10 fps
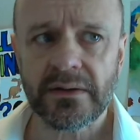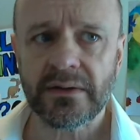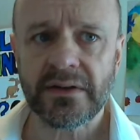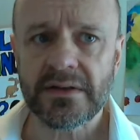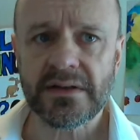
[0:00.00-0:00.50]

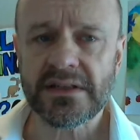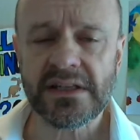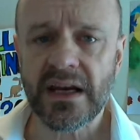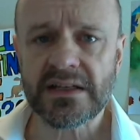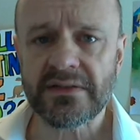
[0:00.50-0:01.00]
the
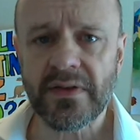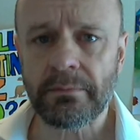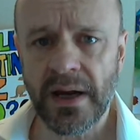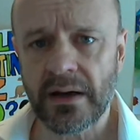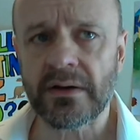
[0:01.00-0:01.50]
sex of the
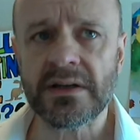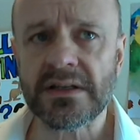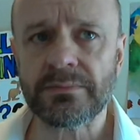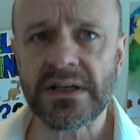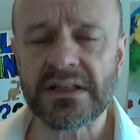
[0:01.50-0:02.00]
parents,
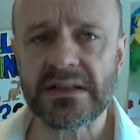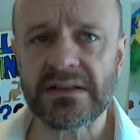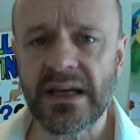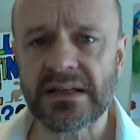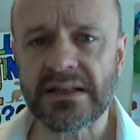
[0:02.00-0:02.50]
because at
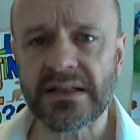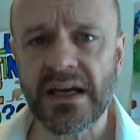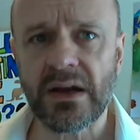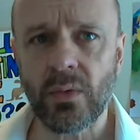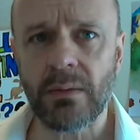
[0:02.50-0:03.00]
the end of the
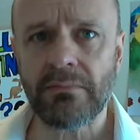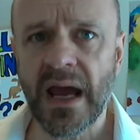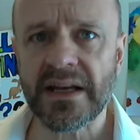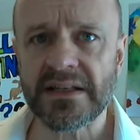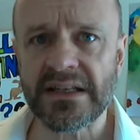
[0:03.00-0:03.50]
day, what
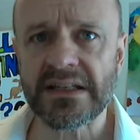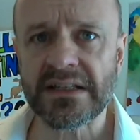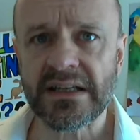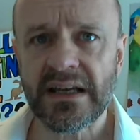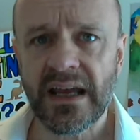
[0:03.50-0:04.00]
matters
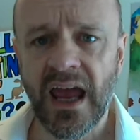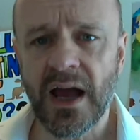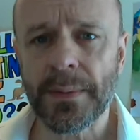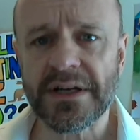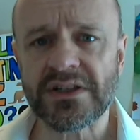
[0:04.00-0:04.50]
is how
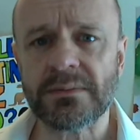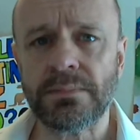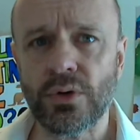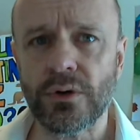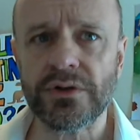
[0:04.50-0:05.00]
much
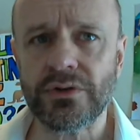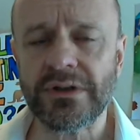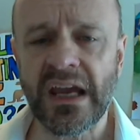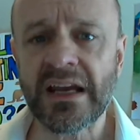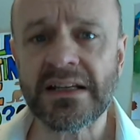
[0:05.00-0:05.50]
support you
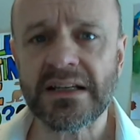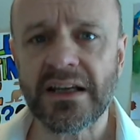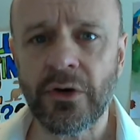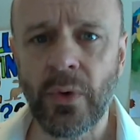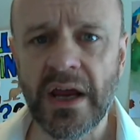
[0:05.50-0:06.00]
get
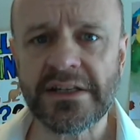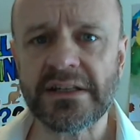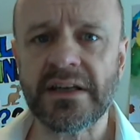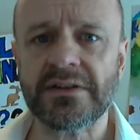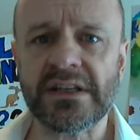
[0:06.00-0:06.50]
in raising
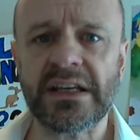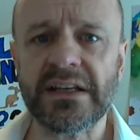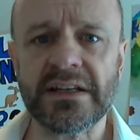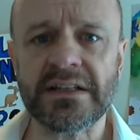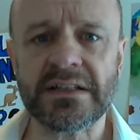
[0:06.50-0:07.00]
those
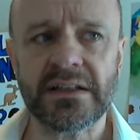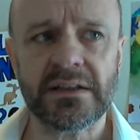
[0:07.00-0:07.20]
kids.